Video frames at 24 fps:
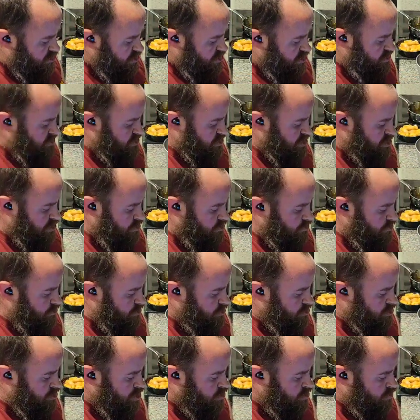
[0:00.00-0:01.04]
And so
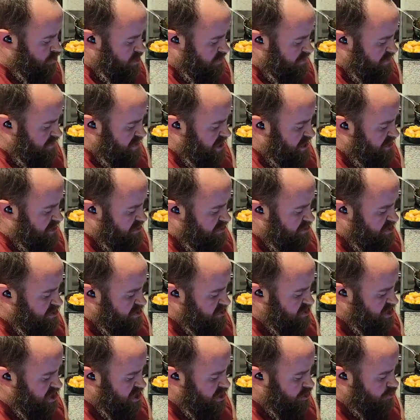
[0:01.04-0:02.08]
you don't want that.
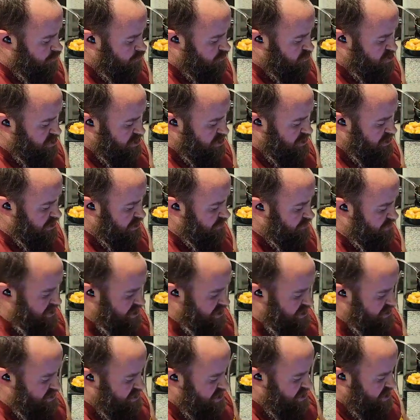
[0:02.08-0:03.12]
This helps
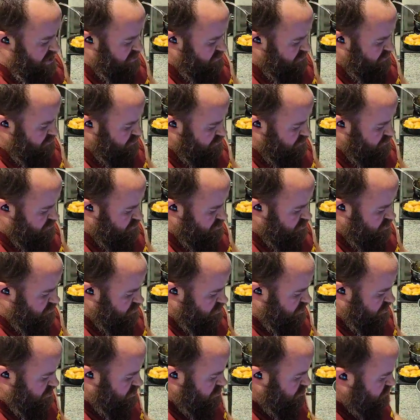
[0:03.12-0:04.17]
eliminate that. So we're
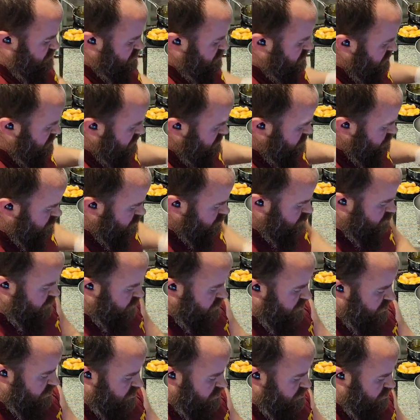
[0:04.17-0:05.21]
going to get them clean real
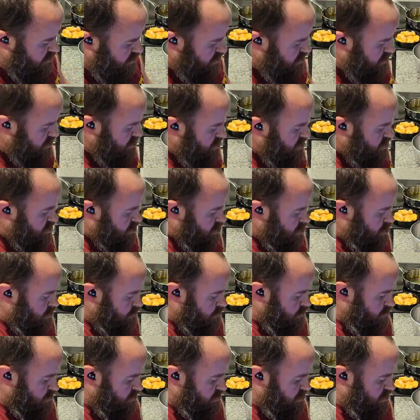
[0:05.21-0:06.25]
quick.
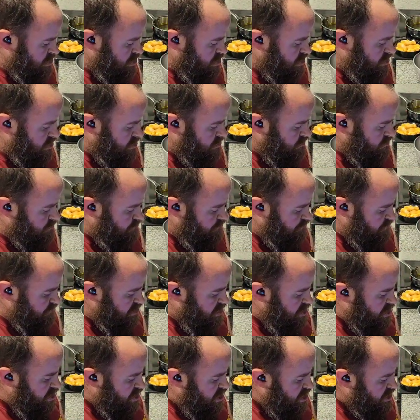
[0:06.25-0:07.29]
Almost done.
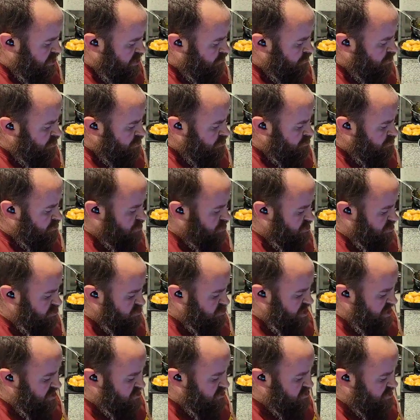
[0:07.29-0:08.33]
And then we're going to do the
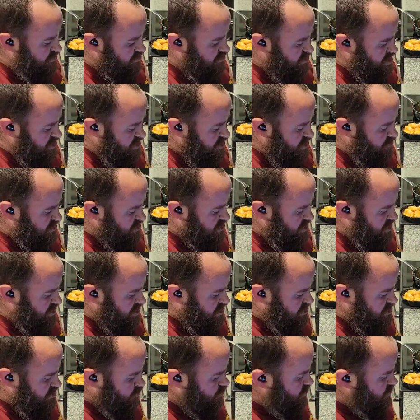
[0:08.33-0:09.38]
exact same thing that we
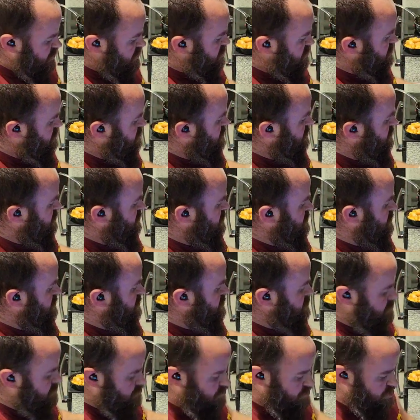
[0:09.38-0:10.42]
did with
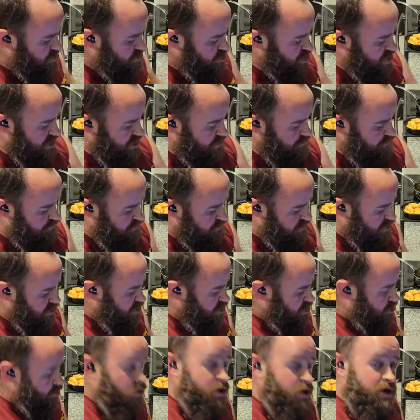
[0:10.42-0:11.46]
the chicken.
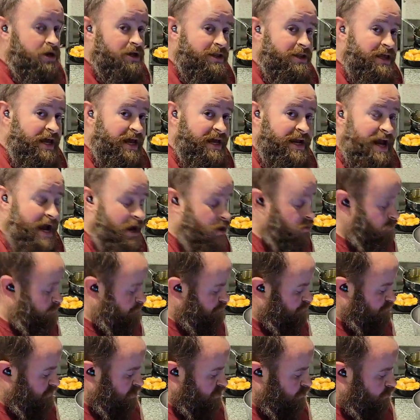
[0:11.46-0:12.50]
We're going to lay it
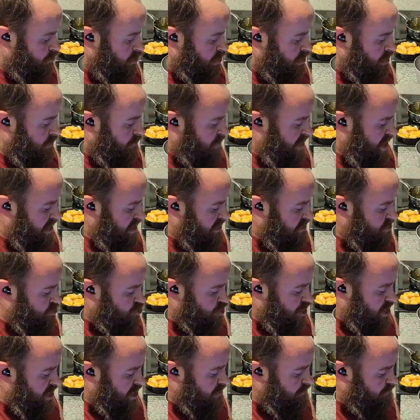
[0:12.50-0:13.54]
out. We're going to pat it
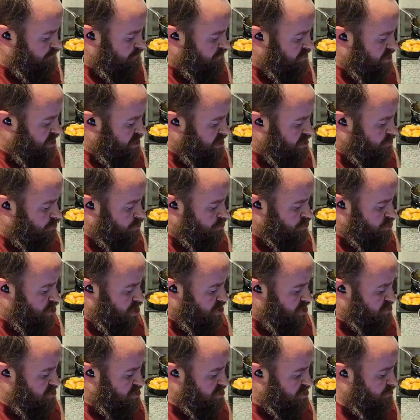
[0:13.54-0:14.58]
dry. And then we'll
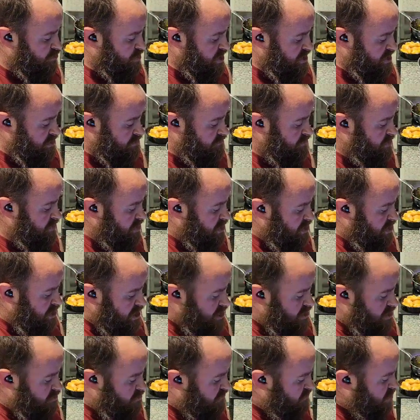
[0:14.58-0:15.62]
toss it in the breading.
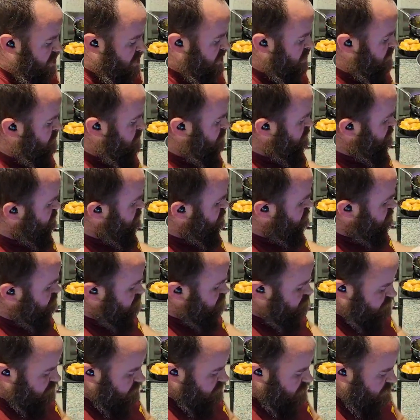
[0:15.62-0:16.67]
And then we'll fry it.
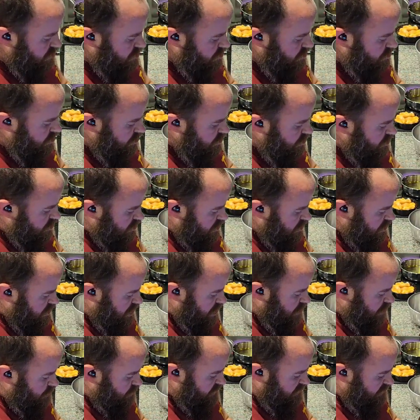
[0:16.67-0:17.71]
And
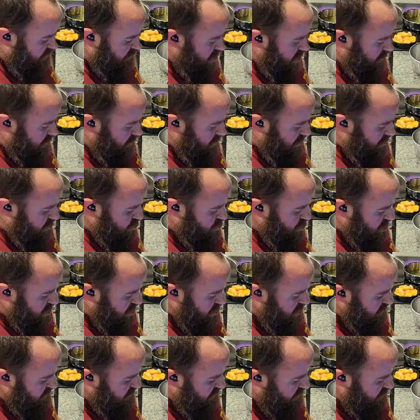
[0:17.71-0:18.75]
I want to fry my
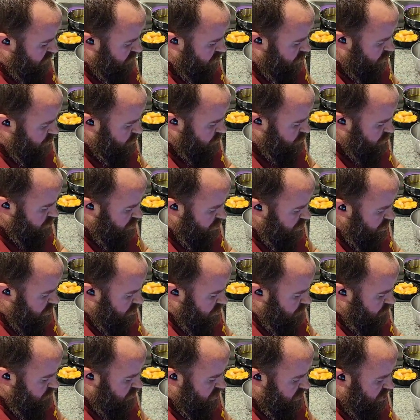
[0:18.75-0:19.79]
chicken first
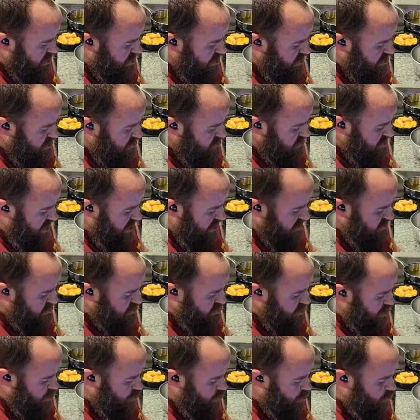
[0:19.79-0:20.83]
because I
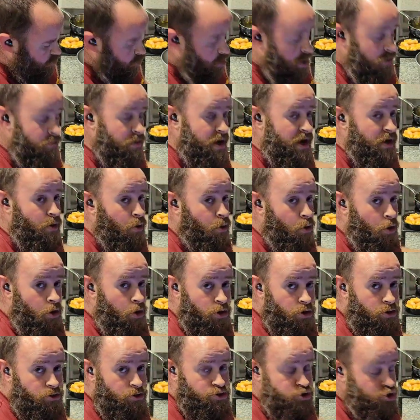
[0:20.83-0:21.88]
don't want my
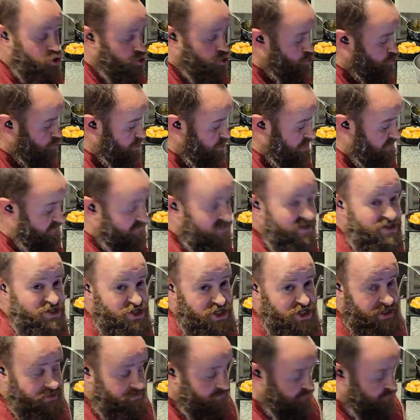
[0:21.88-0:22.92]
oil to be
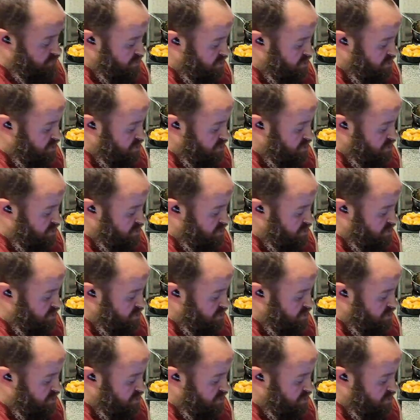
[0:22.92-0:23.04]
fishy.